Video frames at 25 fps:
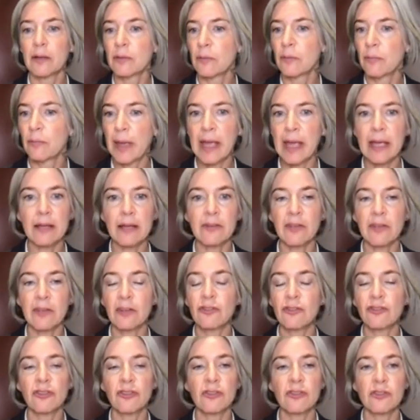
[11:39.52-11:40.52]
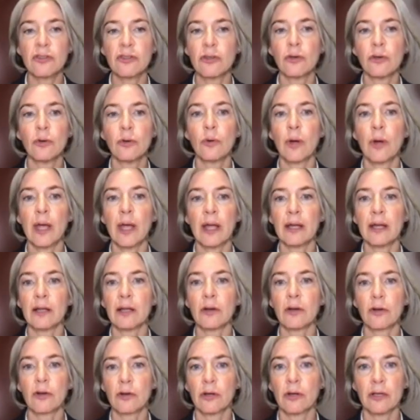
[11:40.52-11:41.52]
pay attention to and
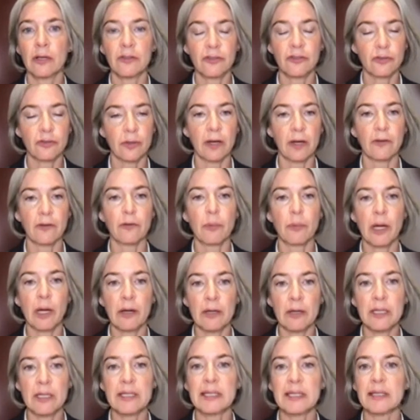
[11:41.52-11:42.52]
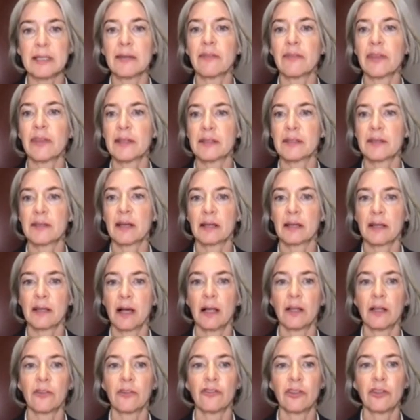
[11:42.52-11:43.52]
encourage transparency of the
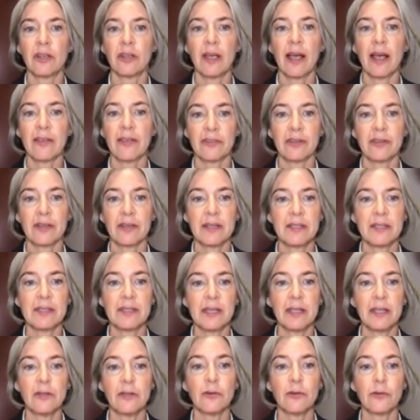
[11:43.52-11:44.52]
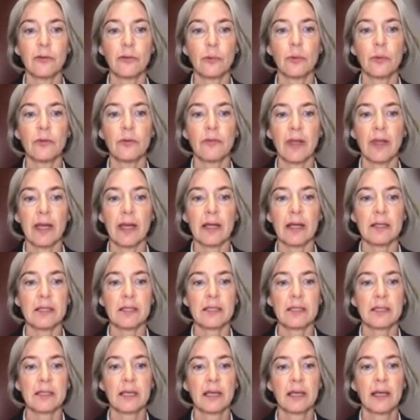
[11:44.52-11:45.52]
technology as it continues to
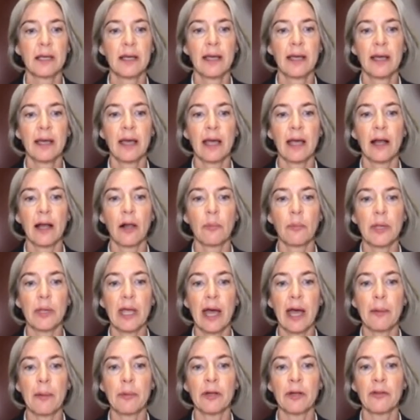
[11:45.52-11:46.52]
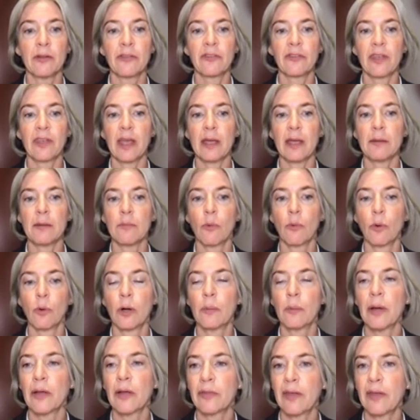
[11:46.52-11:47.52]
advance. And I'll be happy to say
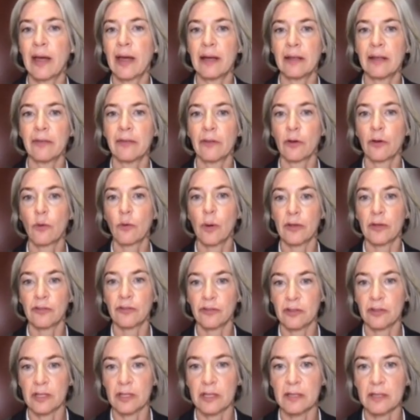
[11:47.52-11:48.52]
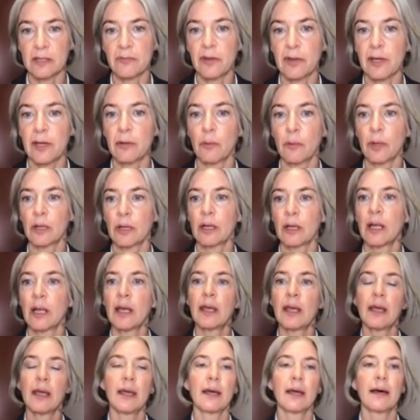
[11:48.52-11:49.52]
more about that in the questions if anyone
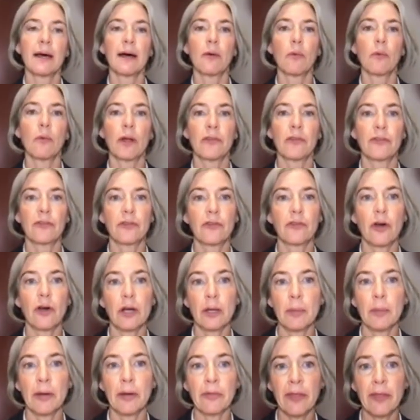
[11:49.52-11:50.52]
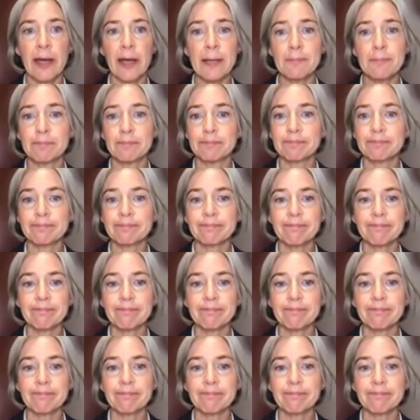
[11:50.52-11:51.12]
wants to talk about that.